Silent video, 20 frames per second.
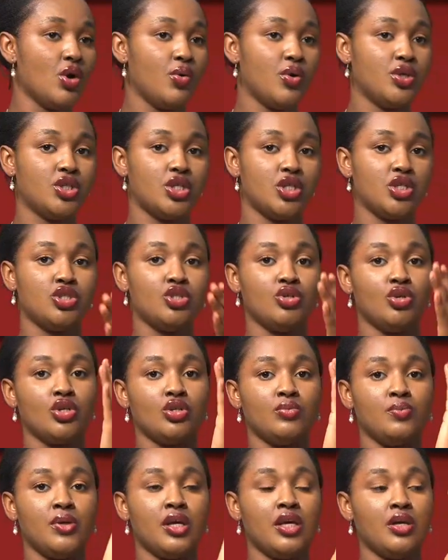which is you
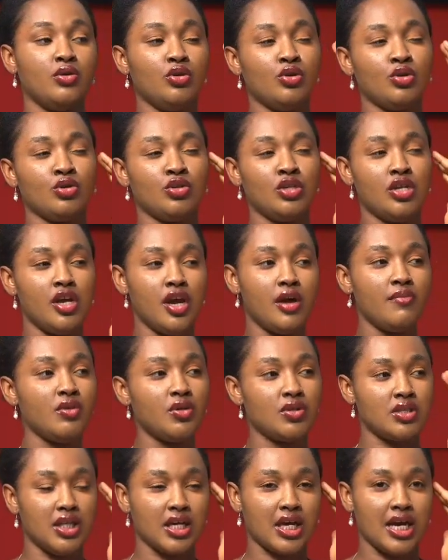could hear
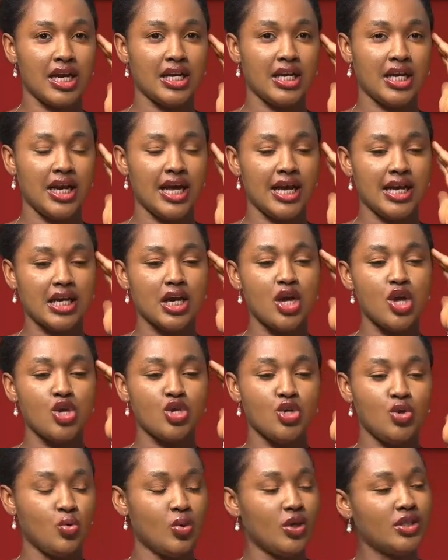music and you're like,
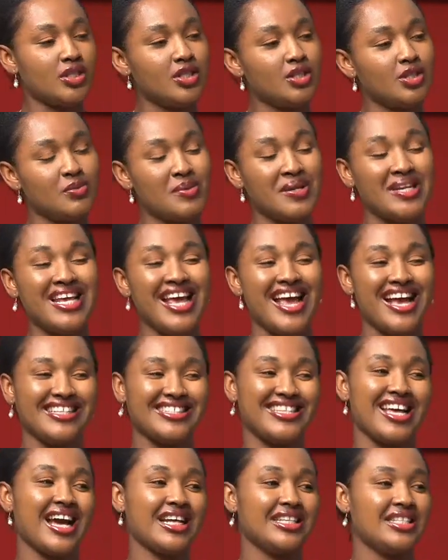you want it to be the
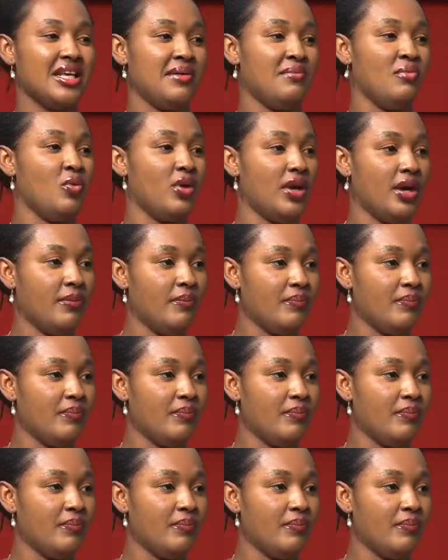exact same way.